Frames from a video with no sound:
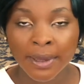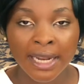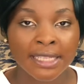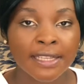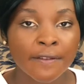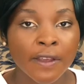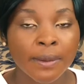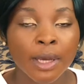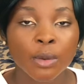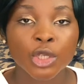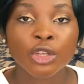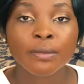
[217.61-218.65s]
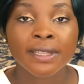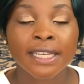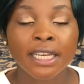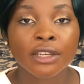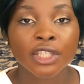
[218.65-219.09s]
But as a female, we should be
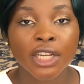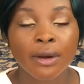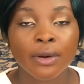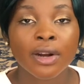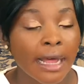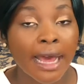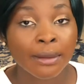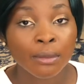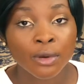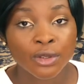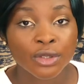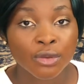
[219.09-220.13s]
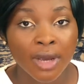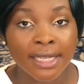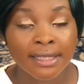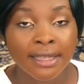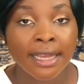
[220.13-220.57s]
taking a shower at most
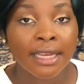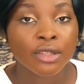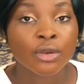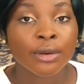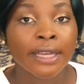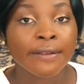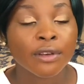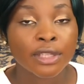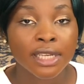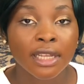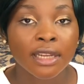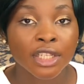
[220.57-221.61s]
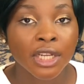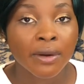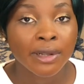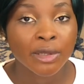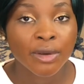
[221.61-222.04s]
twice a day. So if you're taking a
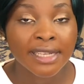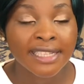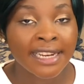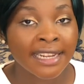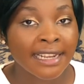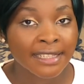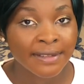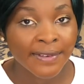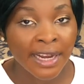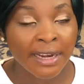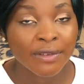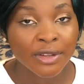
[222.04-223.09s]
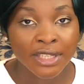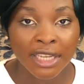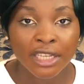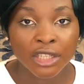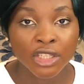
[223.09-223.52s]
shower twice a day, that's fine. If you're
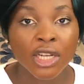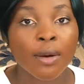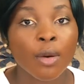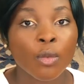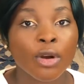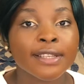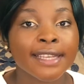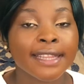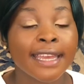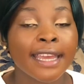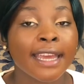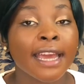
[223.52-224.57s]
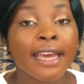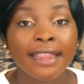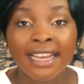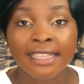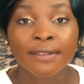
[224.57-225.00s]
taking a shower once a day,
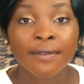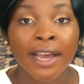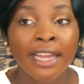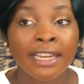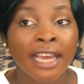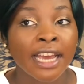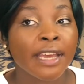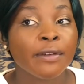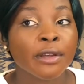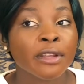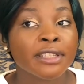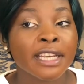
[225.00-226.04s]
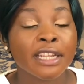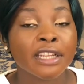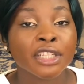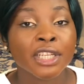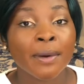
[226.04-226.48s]
that's fine. If you're not
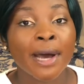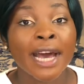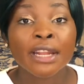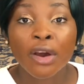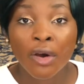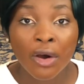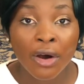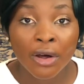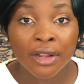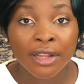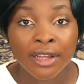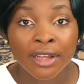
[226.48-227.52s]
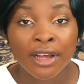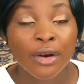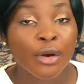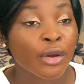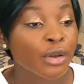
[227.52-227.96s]
taking a shower at all,
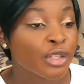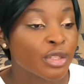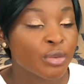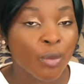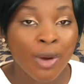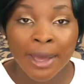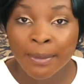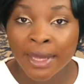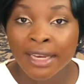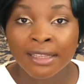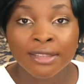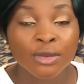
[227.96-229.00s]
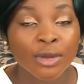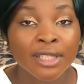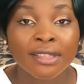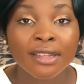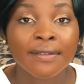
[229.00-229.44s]
or you're just wiping and
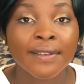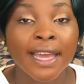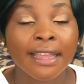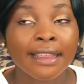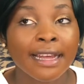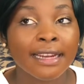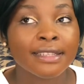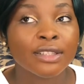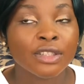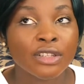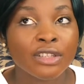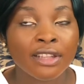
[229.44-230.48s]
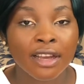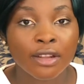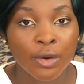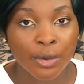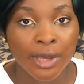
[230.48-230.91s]
doing stuff like that, is just
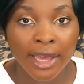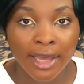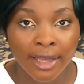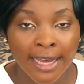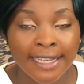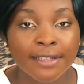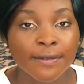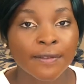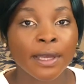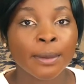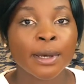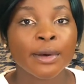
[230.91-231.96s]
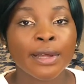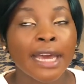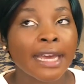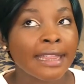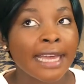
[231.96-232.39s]
not okay. As a
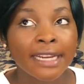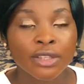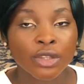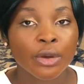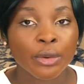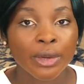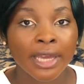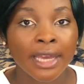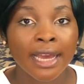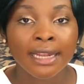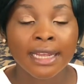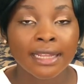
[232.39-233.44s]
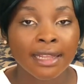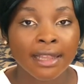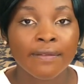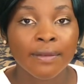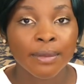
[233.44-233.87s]
female, that is not okay, and that
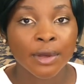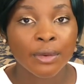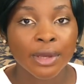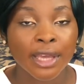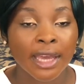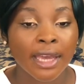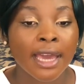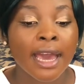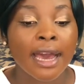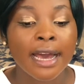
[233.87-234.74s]
can never be okay.